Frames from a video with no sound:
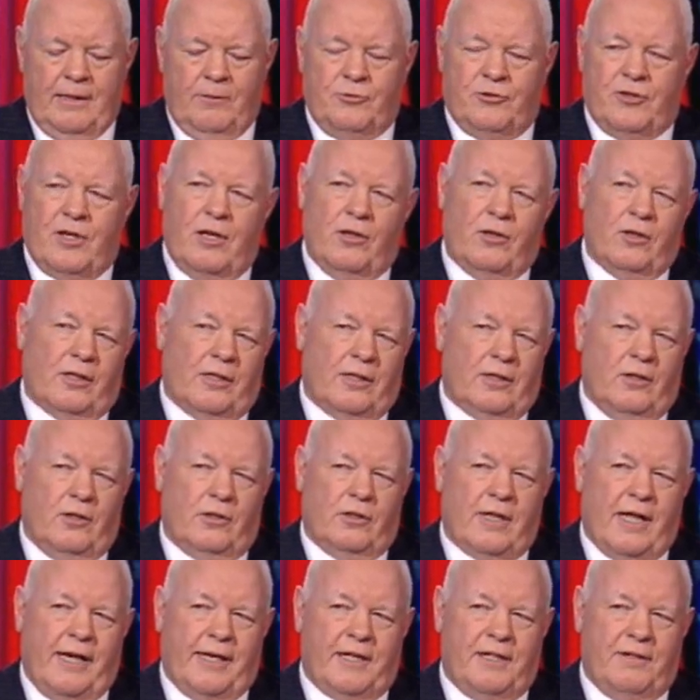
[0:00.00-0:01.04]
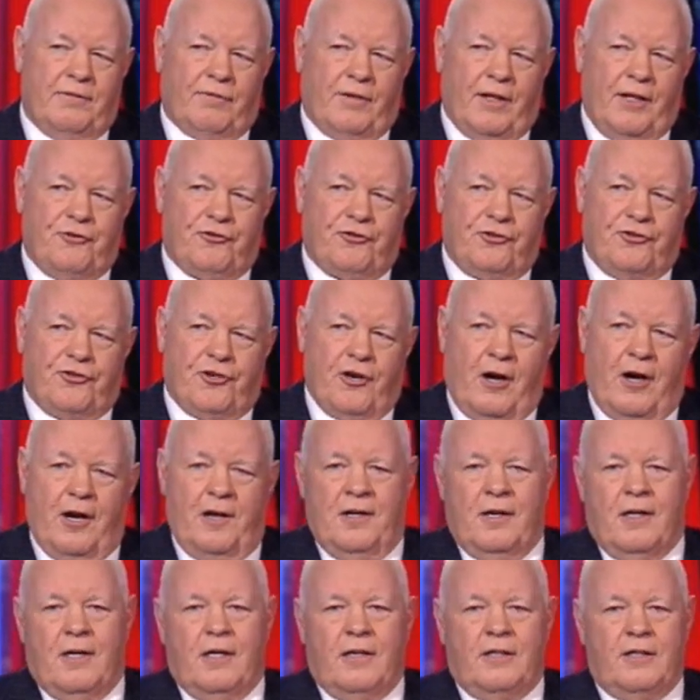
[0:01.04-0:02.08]
It was kind of looked like an inflation
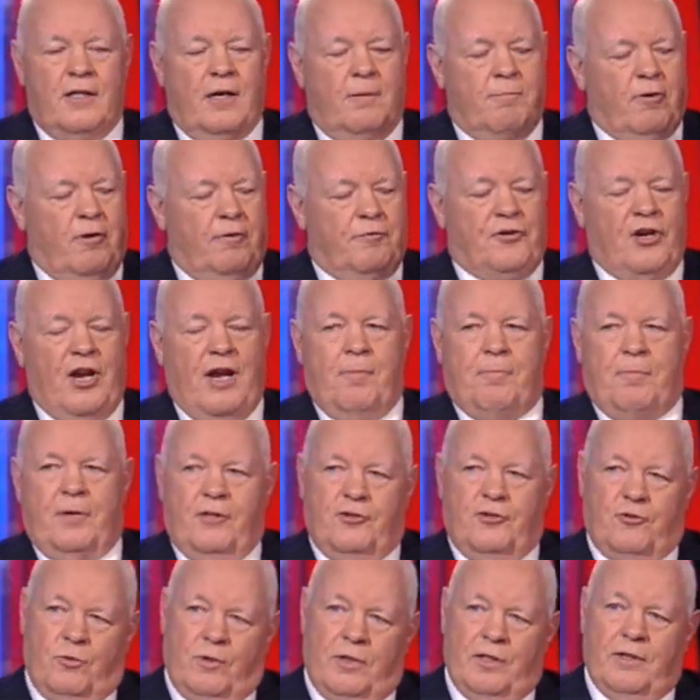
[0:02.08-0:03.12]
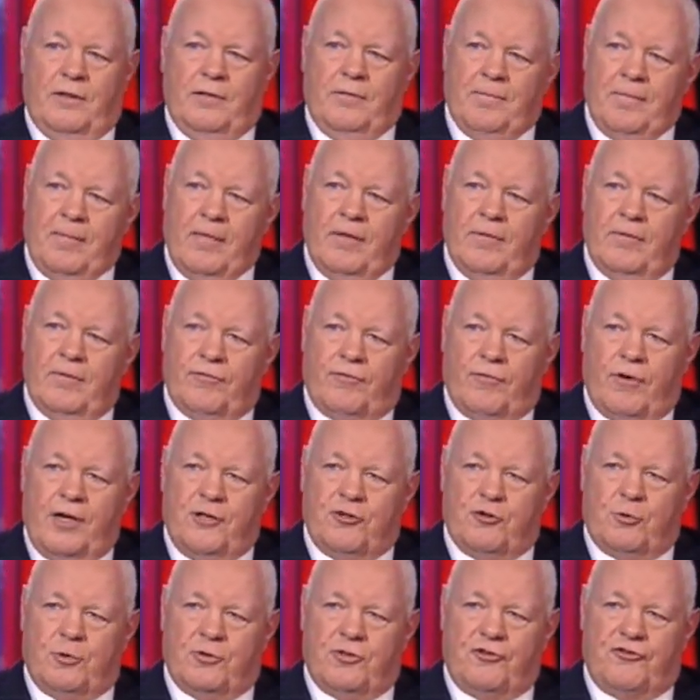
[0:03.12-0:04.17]
chart. Number of champions when
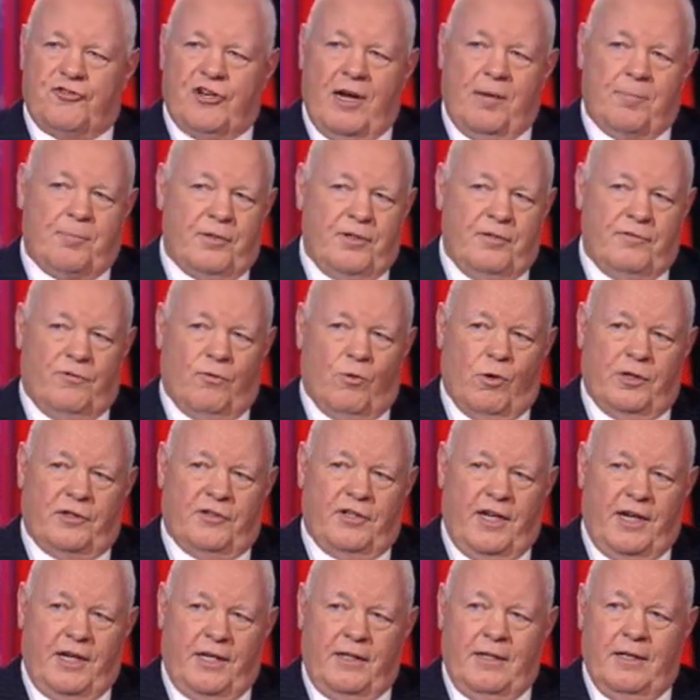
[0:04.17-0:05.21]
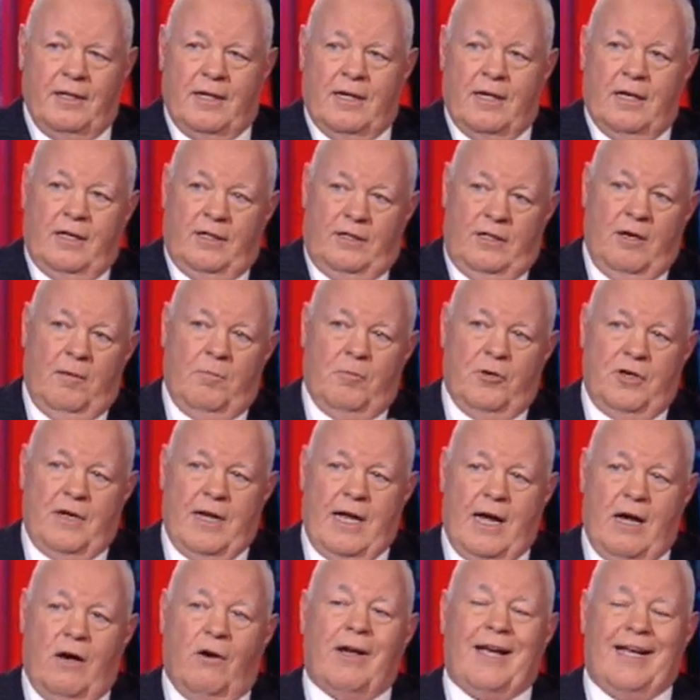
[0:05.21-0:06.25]
Frazier was a champion, 14. Number
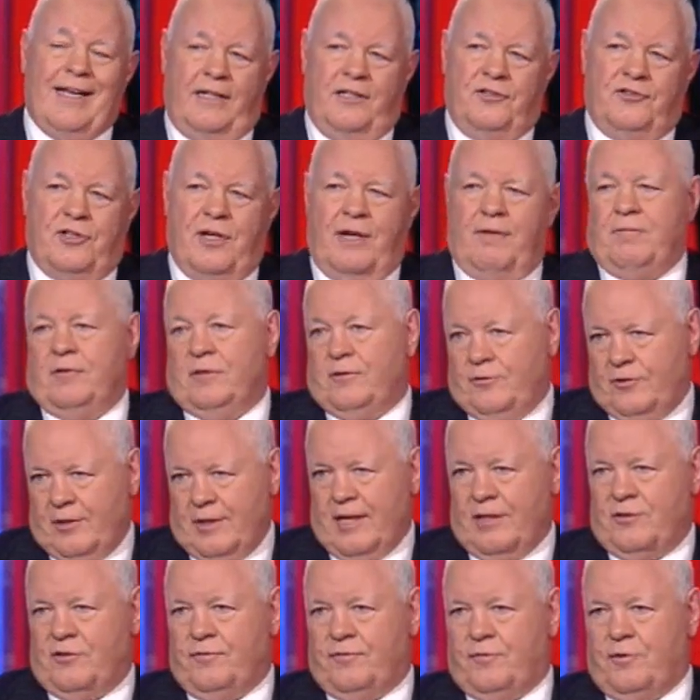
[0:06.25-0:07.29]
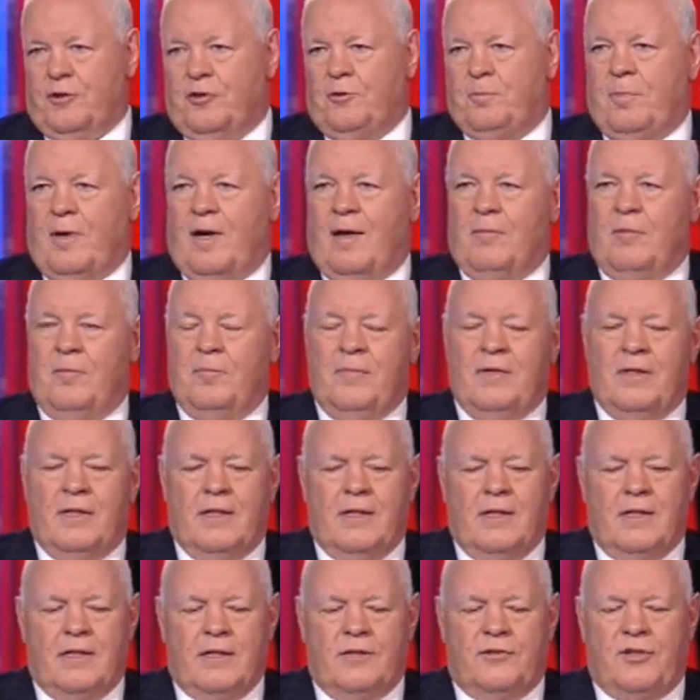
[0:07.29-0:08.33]
now, 87. So that's the first problem.
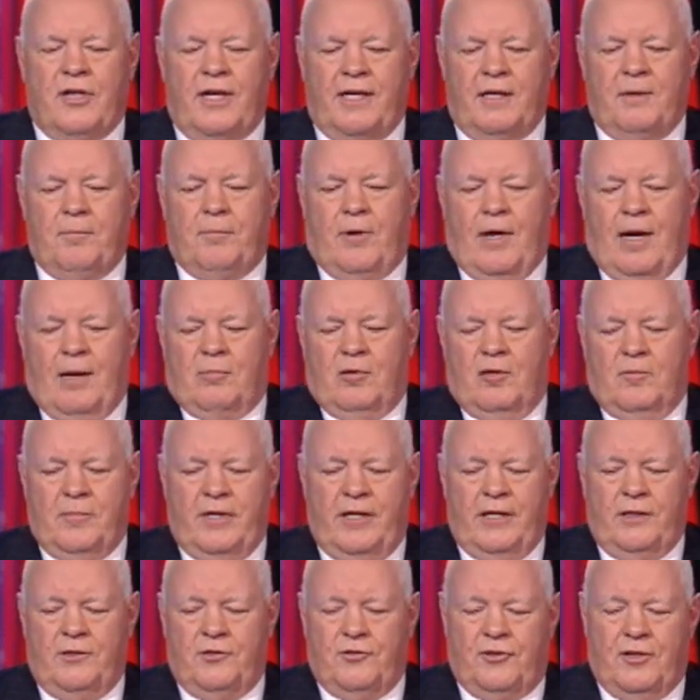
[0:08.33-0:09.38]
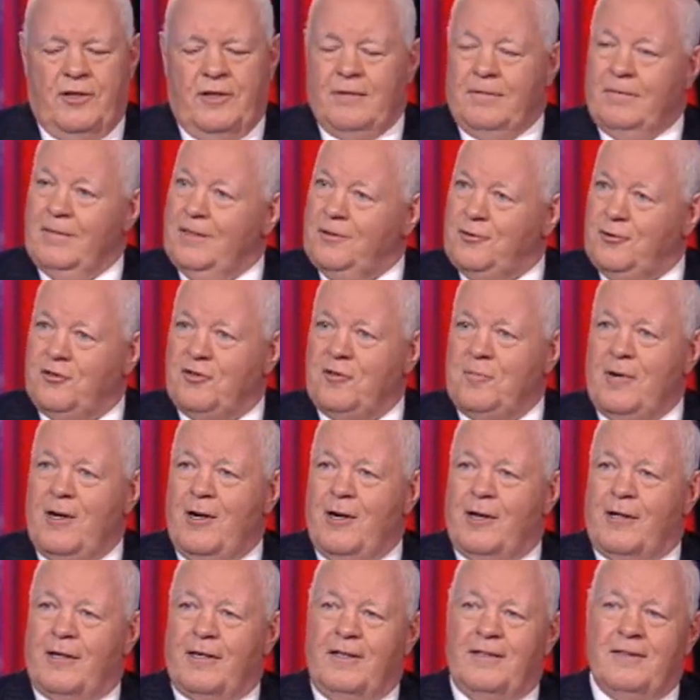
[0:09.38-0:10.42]
The second problem is, this is
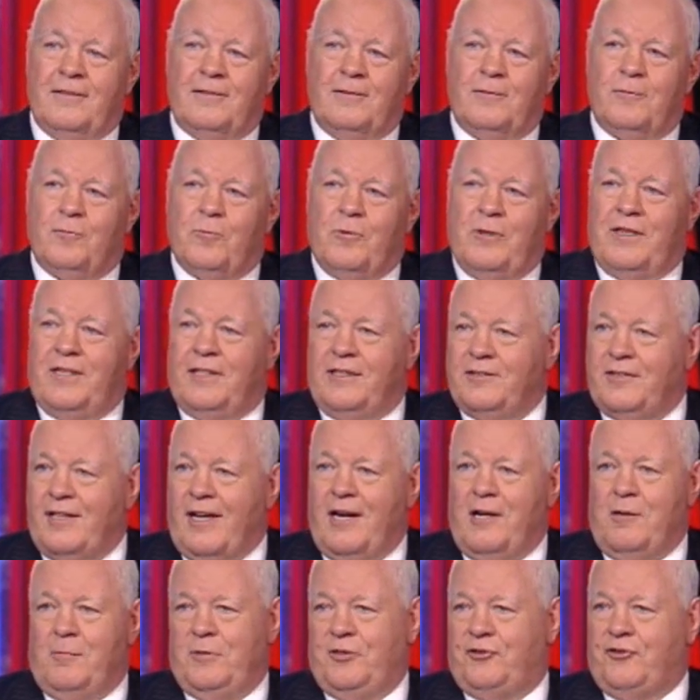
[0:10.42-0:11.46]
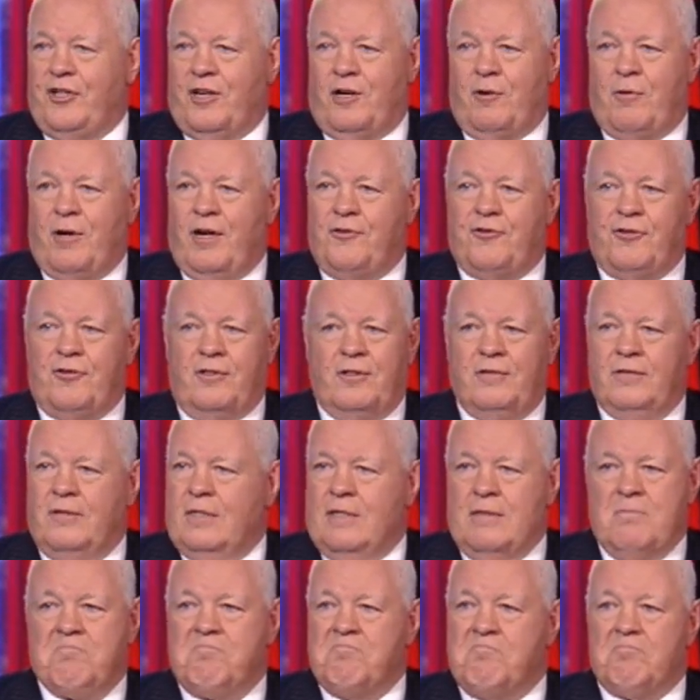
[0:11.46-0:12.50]
America. We're the entitlement generation.
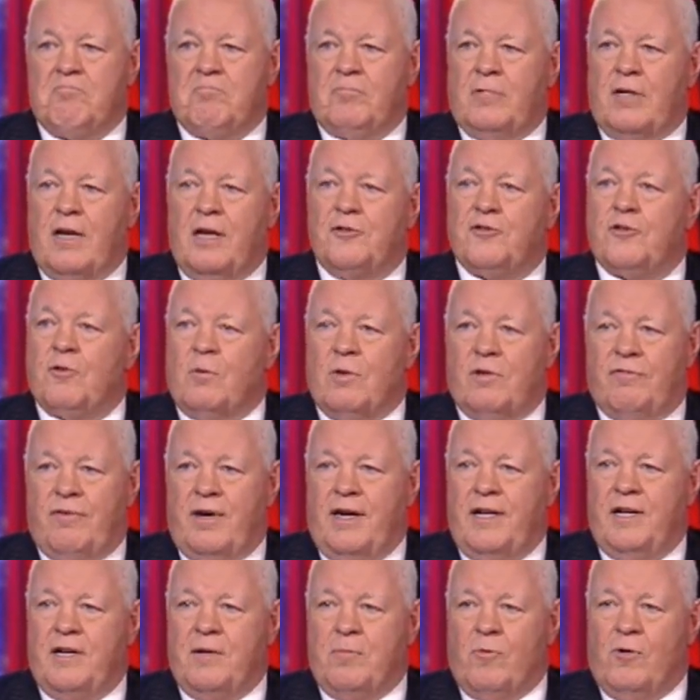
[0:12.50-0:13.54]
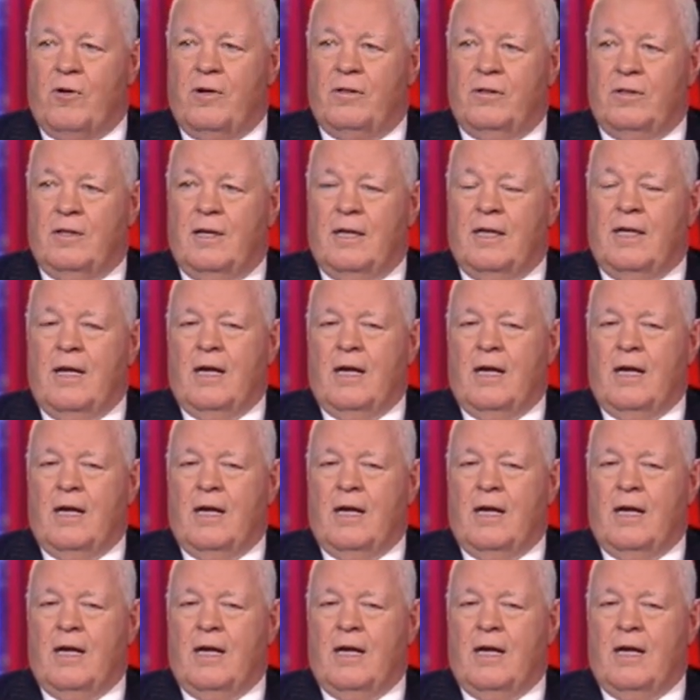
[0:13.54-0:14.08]
Guys don't want to fight anymore.